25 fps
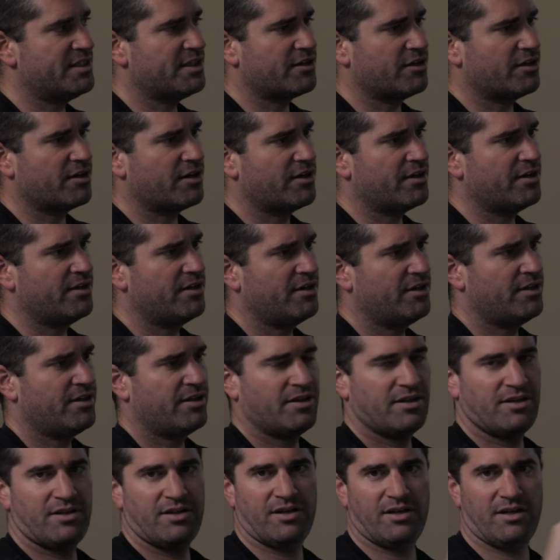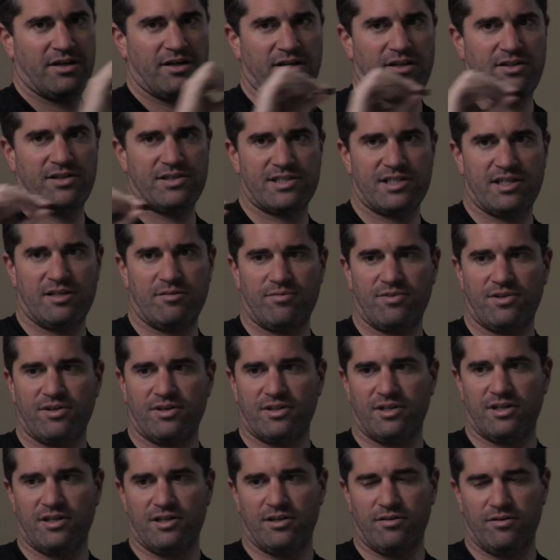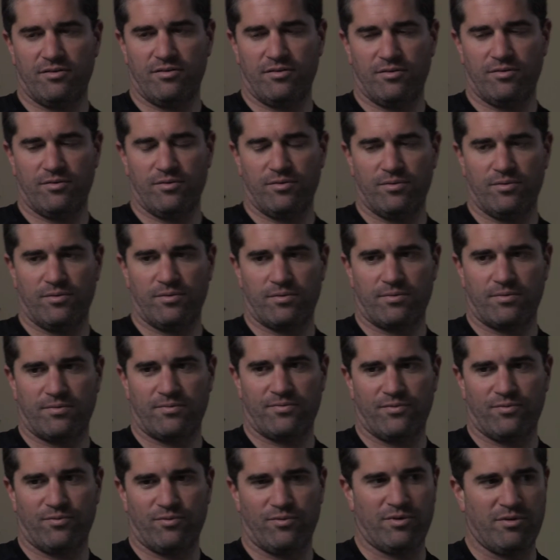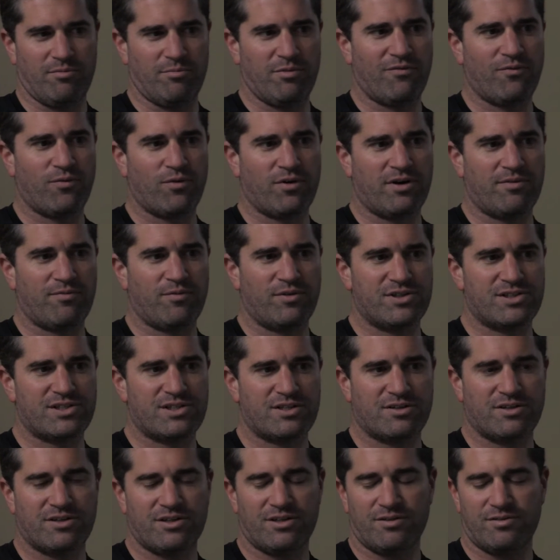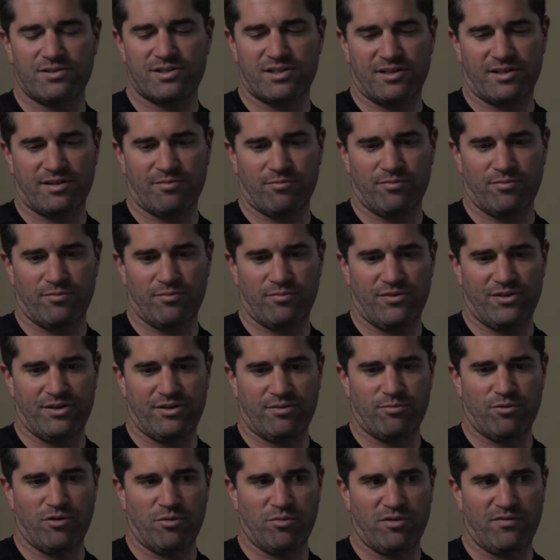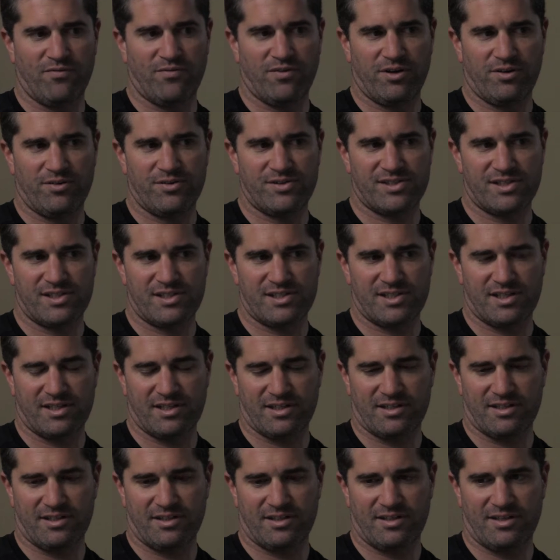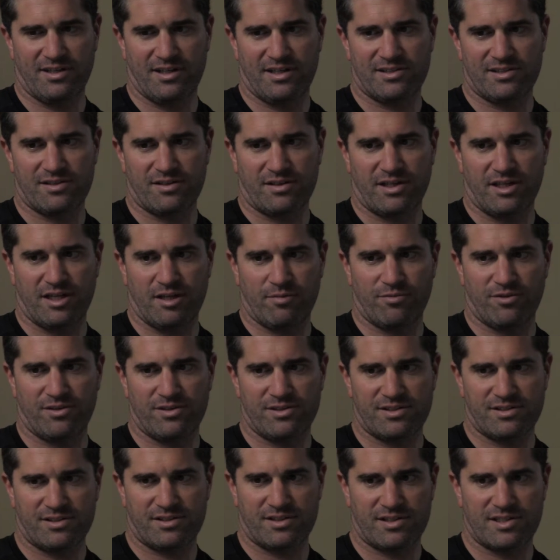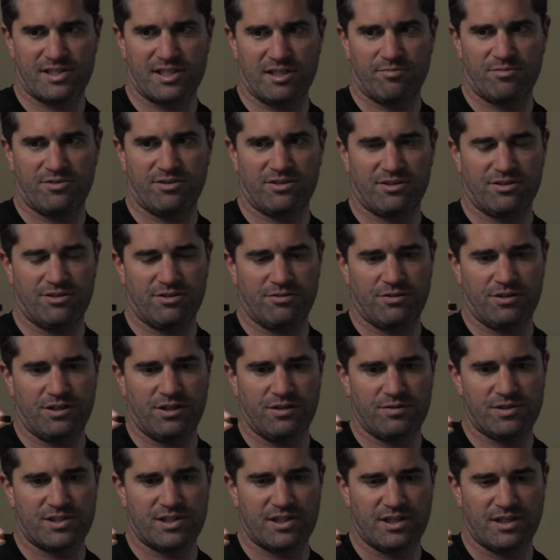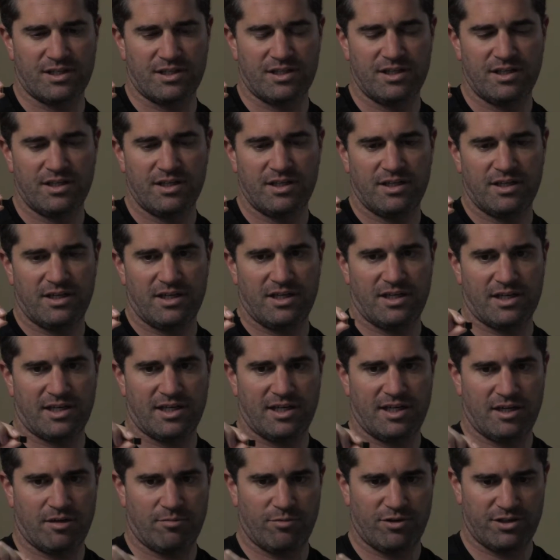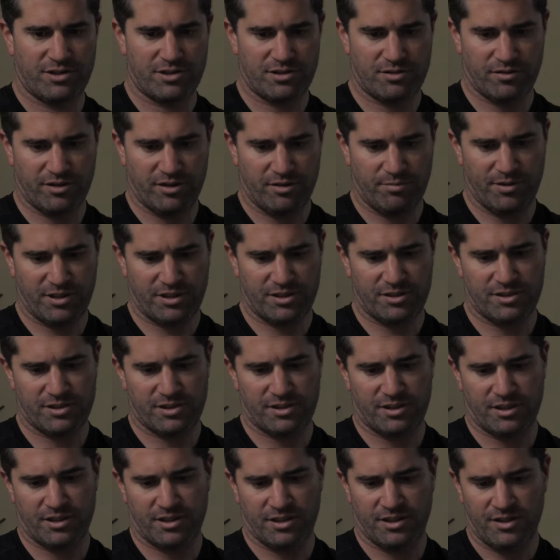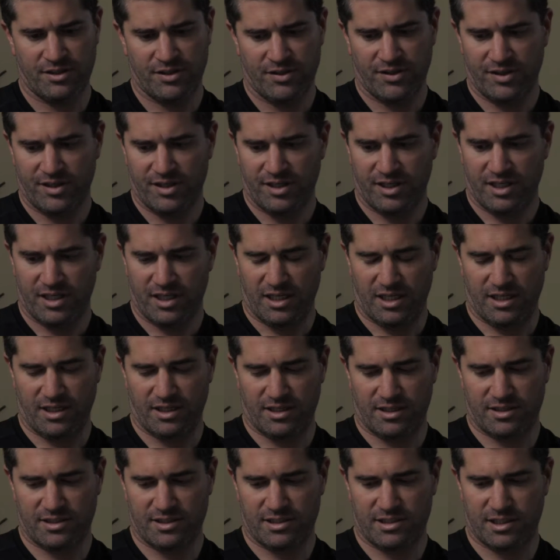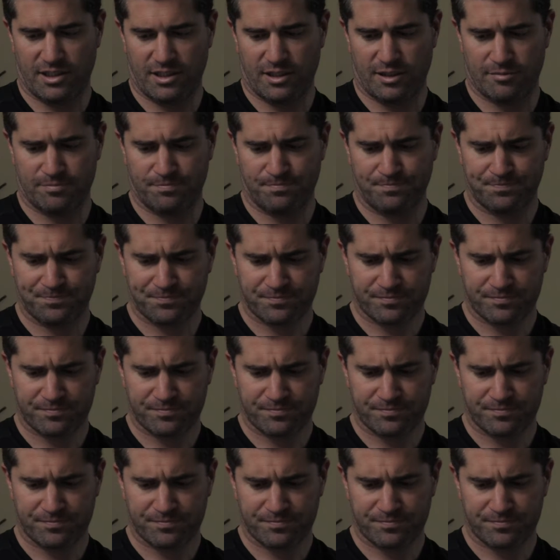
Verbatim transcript: card, uh, the same thing that you, well, before everyone started using you know, mobile phones as, a, as their cameras, it's the same thing that you'd use in a, in a camera to store your pictures on. And um,